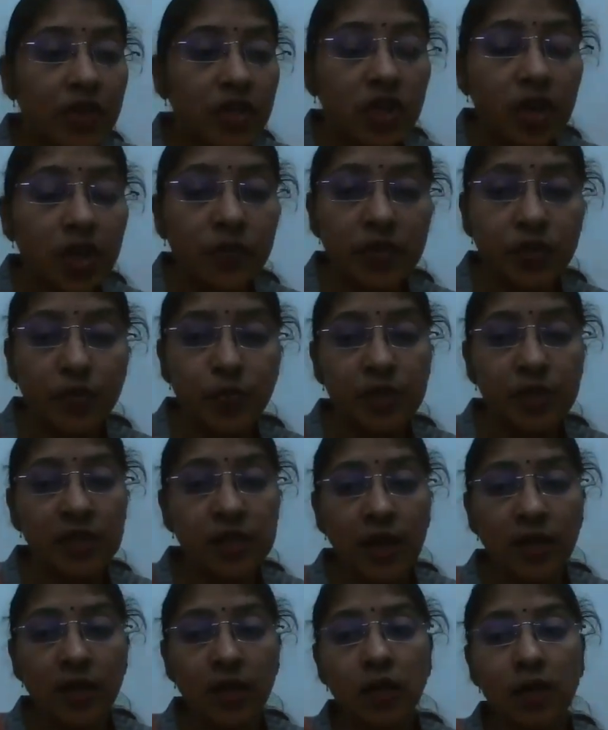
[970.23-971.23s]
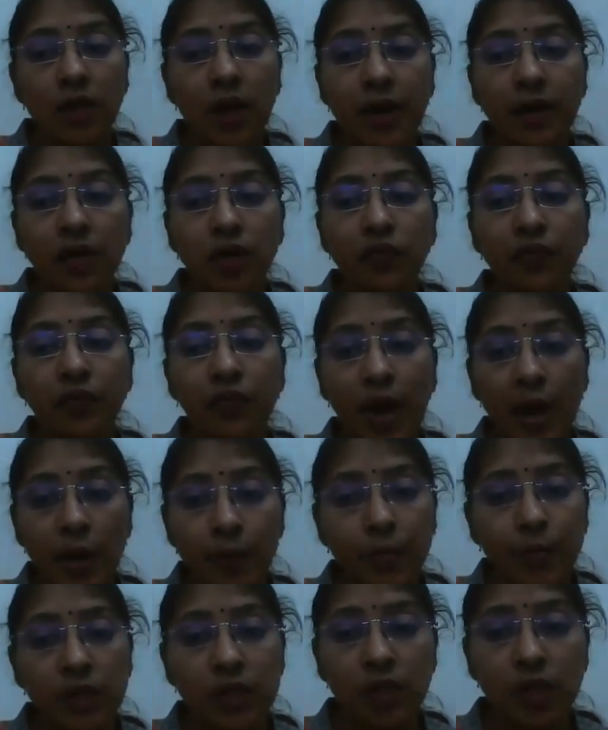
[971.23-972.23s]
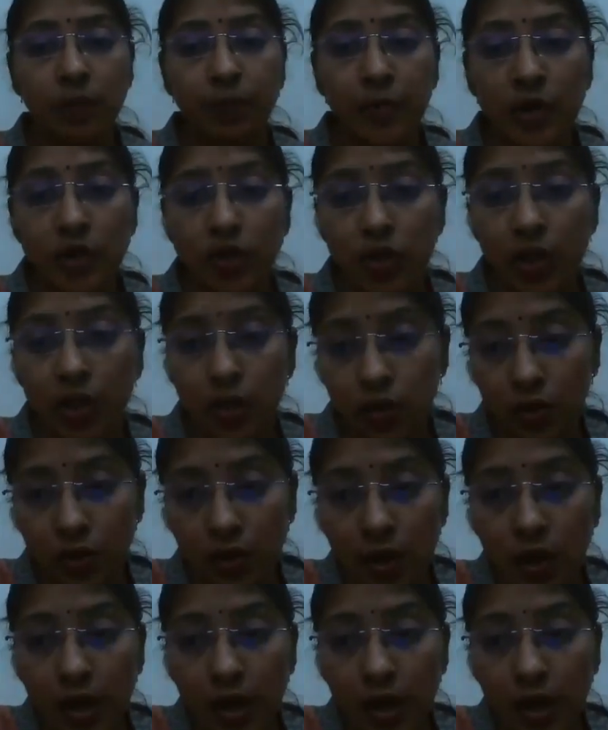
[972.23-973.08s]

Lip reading: feature which present in 95% patient.